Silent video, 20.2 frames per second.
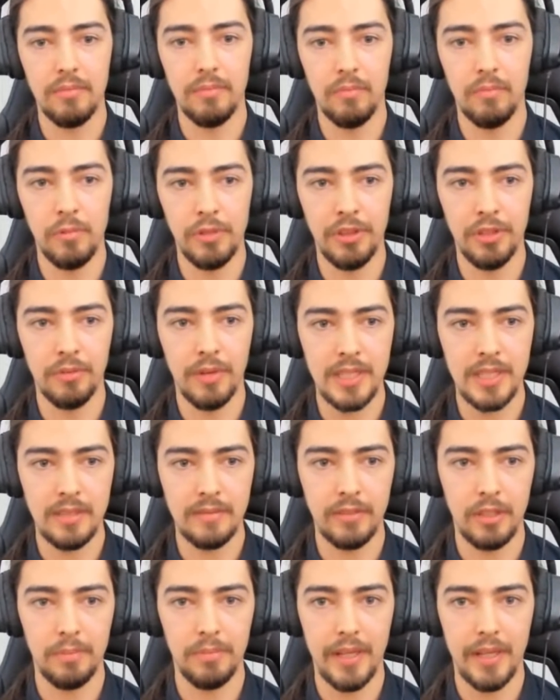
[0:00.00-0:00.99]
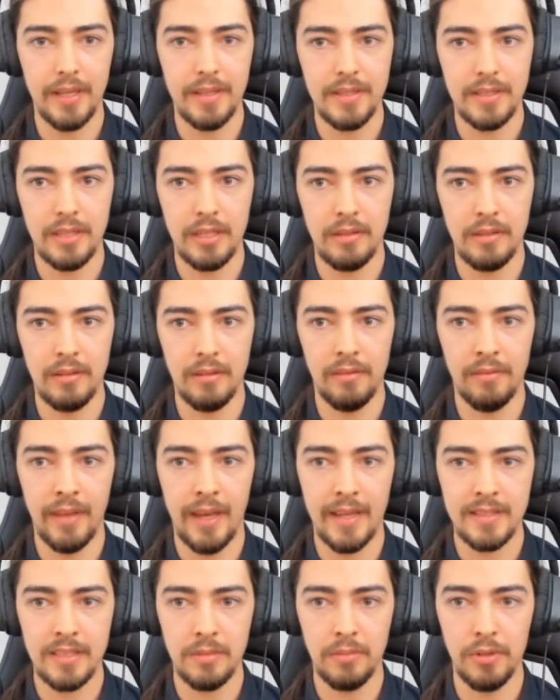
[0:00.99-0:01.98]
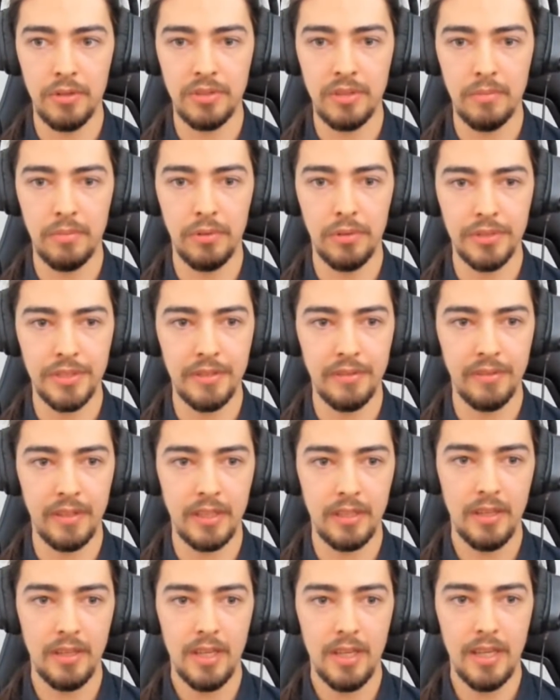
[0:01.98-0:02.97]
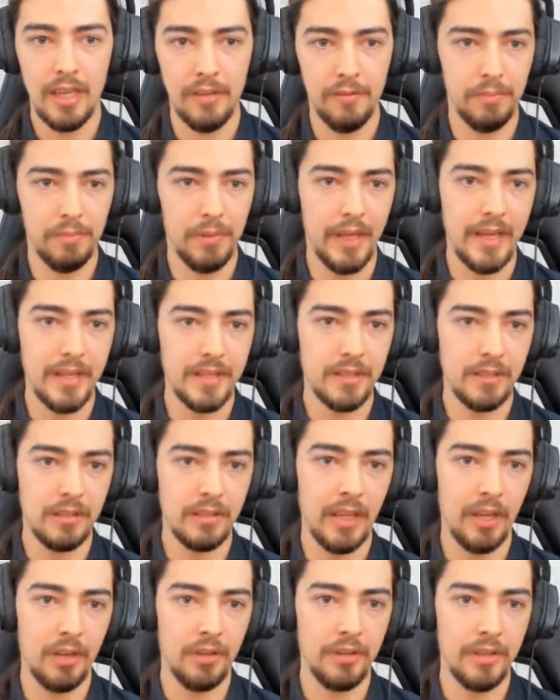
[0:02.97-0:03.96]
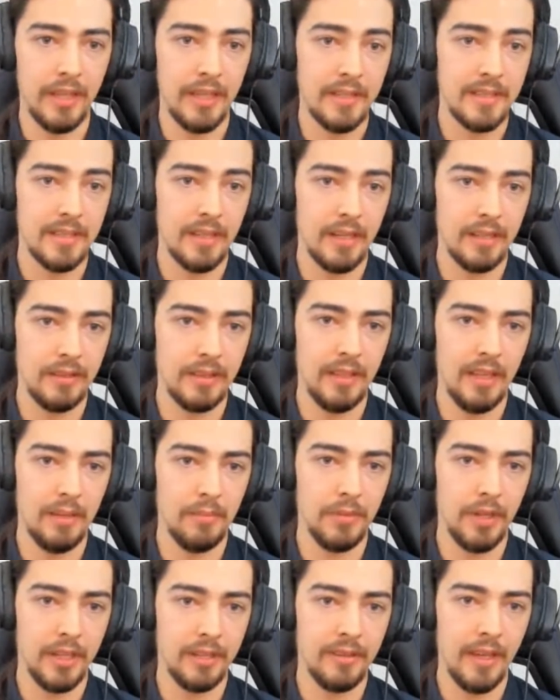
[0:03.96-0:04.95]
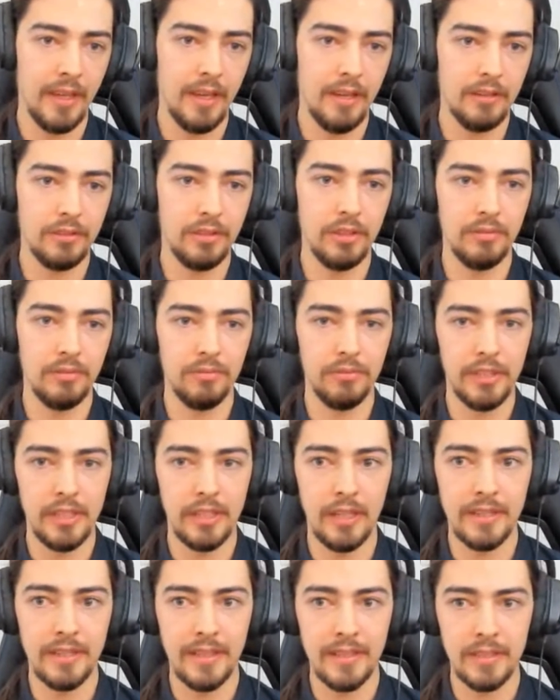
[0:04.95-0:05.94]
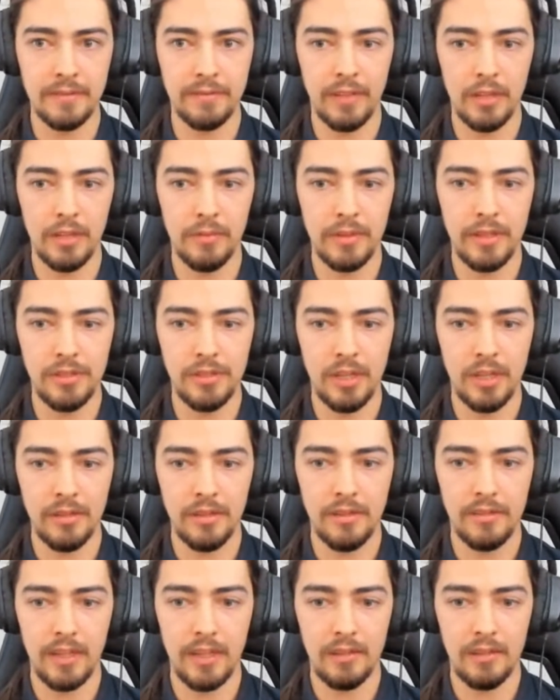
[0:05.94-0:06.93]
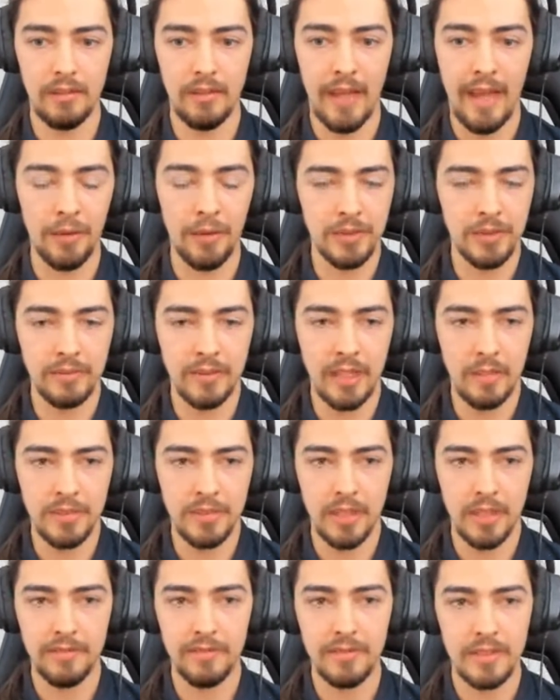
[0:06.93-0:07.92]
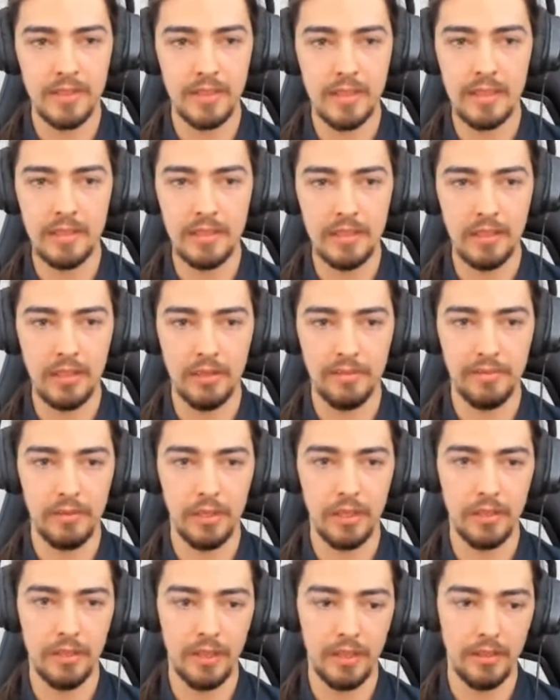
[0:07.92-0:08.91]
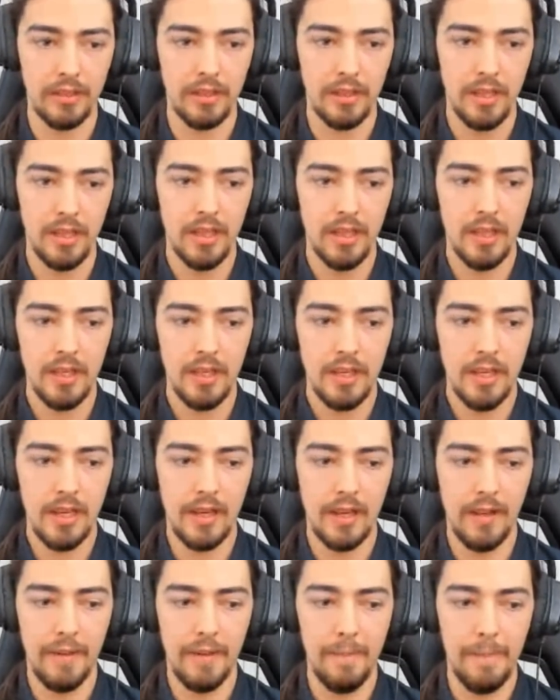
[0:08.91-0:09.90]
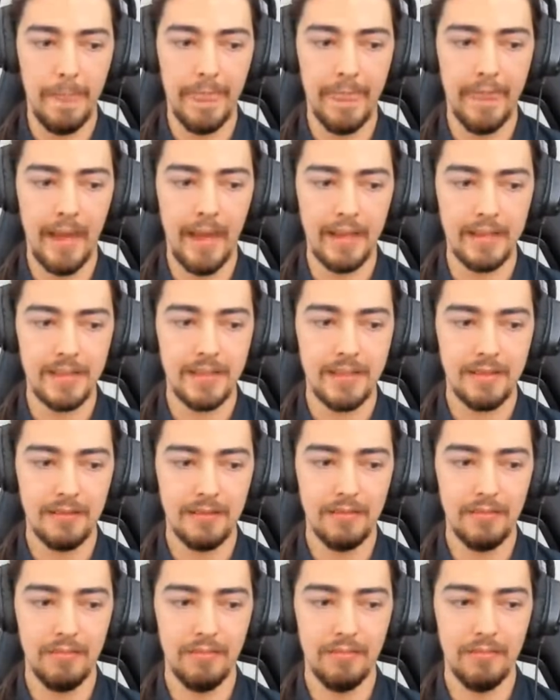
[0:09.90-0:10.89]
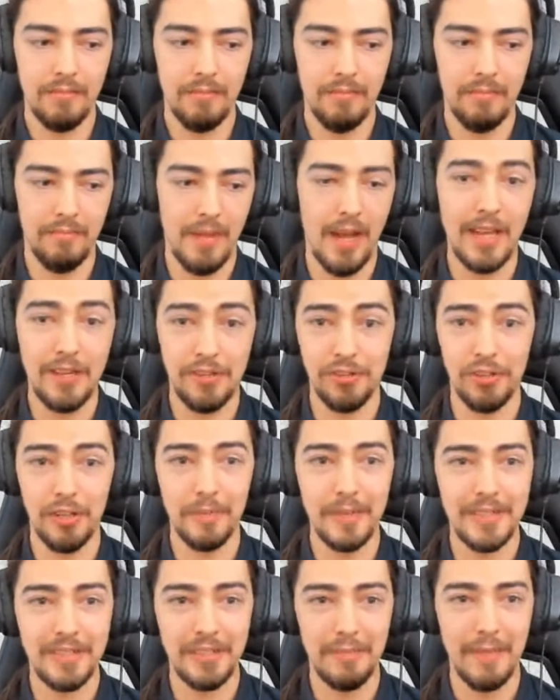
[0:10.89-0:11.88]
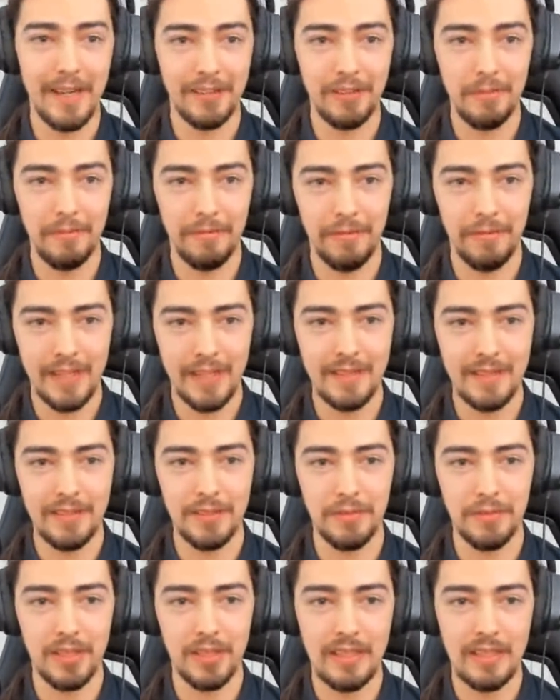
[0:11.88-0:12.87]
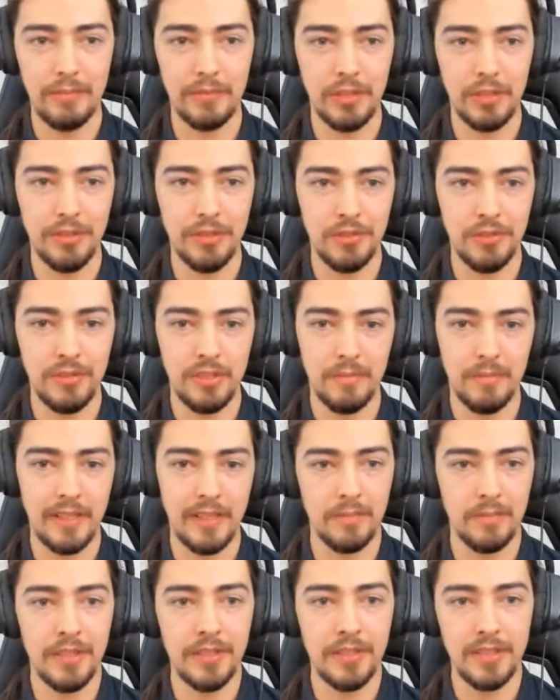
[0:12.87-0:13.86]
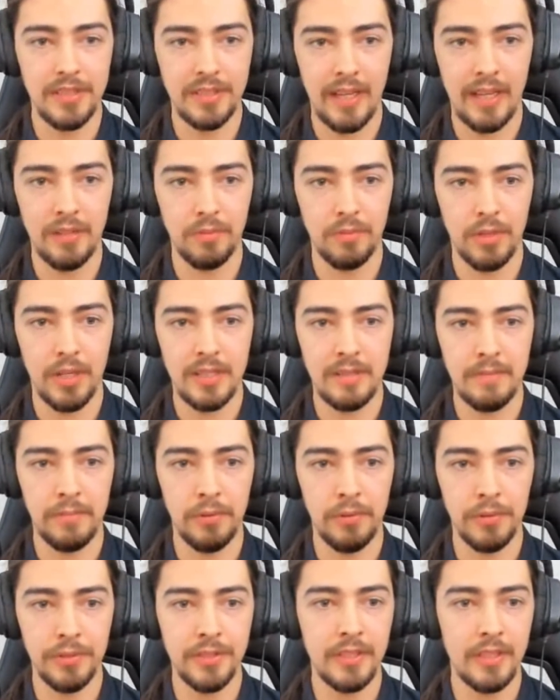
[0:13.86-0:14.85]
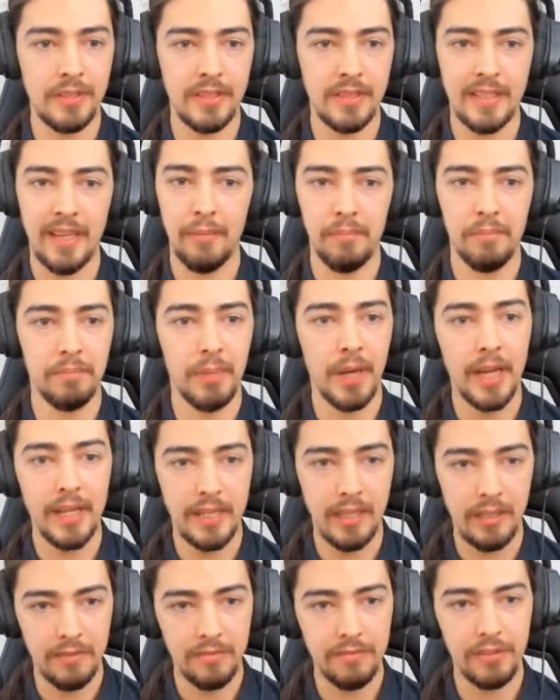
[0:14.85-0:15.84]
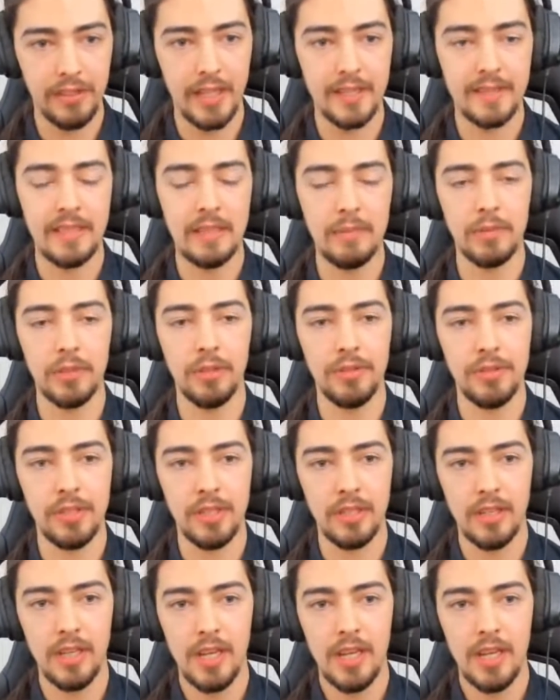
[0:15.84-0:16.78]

with the rest of our players. And that's the most important thing. If players can get on inside the game like that and can really identify with each other, then the out of game stuff is easy enough, right? Like that's my job, is to make them fit into our team culture and to make them understand why it's important and to get buy-in for that team culture